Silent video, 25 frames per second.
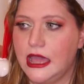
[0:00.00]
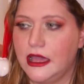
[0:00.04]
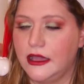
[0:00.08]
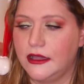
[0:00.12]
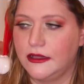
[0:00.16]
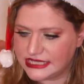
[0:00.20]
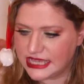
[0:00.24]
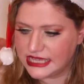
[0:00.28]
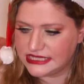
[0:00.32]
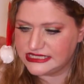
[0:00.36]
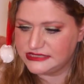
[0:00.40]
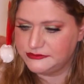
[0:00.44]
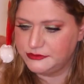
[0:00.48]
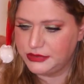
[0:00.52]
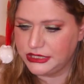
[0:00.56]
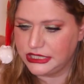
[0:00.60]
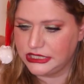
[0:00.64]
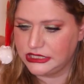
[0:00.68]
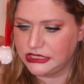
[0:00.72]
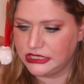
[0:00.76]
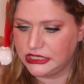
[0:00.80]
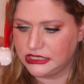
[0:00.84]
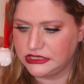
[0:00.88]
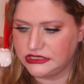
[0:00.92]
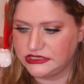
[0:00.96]
This has
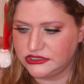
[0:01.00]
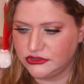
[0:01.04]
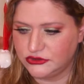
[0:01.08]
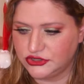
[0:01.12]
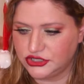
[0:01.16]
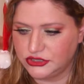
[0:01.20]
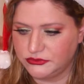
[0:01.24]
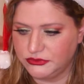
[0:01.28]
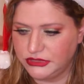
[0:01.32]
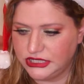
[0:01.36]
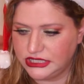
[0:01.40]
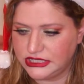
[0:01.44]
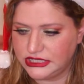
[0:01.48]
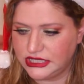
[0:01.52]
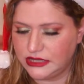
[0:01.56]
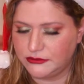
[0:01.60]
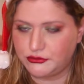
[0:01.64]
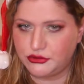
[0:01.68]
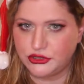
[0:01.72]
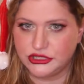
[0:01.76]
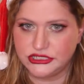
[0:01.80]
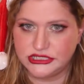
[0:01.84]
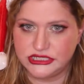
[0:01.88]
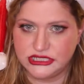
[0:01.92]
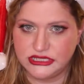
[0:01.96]
been in social media
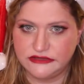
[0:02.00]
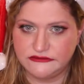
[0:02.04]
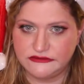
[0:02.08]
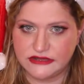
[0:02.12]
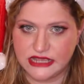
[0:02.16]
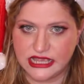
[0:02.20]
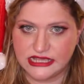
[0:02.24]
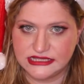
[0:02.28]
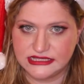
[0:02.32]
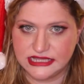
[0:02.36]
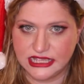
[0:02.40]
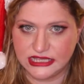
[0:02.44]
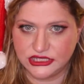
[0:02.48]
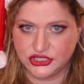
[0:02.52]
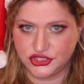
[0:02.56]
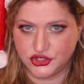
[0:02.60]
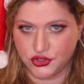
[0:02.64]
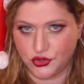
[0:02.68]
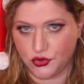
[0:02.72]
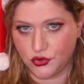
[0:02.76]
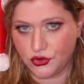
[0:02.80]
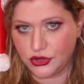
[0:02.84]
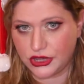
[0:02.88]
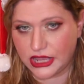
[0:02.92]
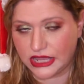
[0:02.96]
perceived as a
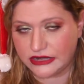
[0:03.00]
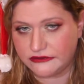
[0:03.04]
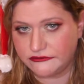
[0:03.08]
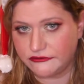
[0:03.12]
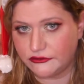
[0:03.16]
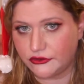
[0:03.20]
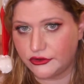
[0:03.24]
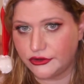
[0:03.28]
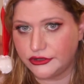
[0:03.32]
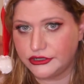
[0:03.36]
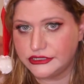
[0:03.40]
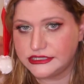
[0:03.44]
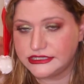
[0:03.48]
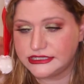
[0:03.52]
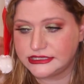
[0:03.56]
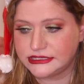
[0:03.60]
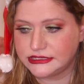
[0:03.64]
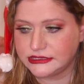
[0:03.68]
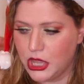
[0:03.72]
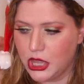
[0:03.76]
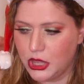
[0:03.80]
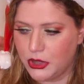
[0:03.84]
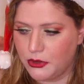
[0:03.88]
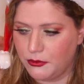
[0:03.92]
joke at first,